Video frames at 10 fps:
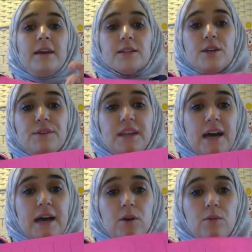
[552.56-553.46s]
So
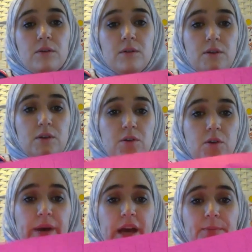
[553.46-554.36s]
now your
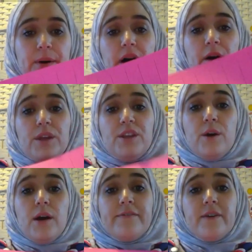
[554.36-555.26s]
paper, when you
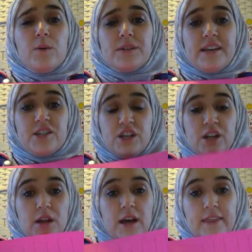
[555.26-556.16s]
unfold it, should
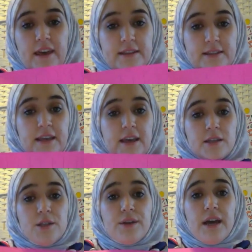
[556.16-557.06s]
look like this.
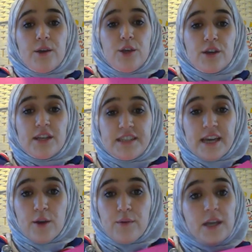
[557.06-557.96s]
So now you can
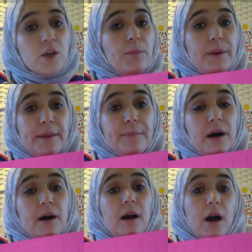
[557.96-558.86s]
decorate your
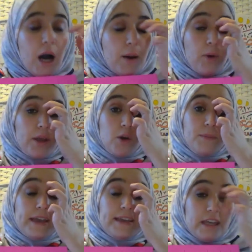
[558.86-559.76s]
paper. When you're
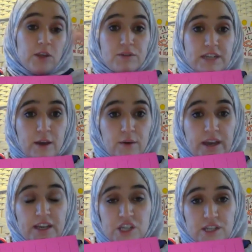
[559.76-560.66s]
making your
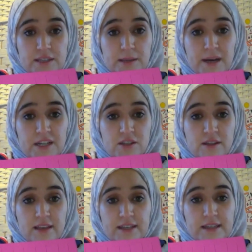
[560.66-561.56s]
decorations, imagine
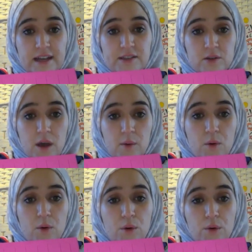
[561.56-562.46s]
that these lines will go
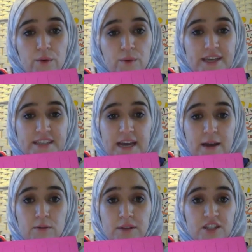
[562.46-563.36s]
all the way
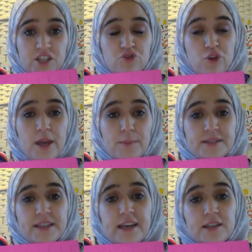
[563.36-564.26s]
down in
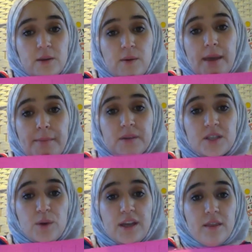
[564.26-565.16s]
strips. So in
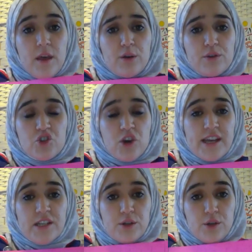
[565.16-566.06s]
between those, try
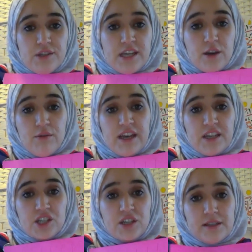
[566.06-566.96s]
and do your
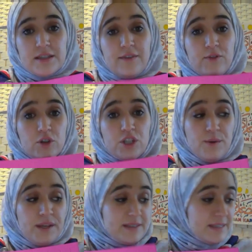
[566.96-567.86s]
decorations. If you're
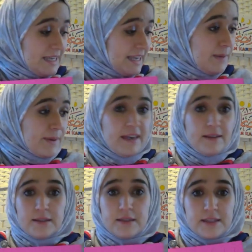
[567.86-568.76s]
doing sticky
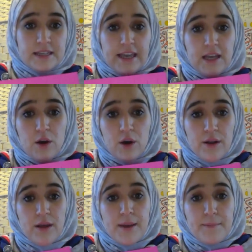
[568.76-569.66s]
bits and sticking on,
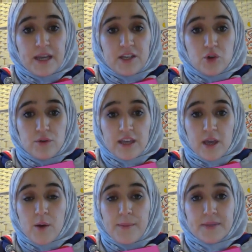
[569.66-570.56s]
make sure they
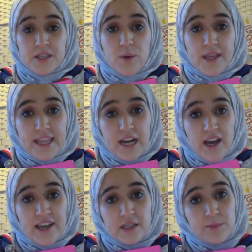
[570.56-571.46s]
go in between the
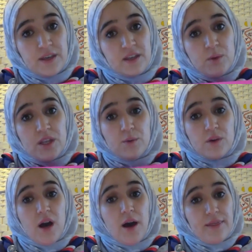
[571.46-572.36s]
lines, because when you
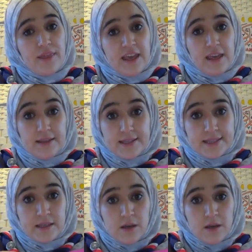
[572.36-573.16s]
cut these,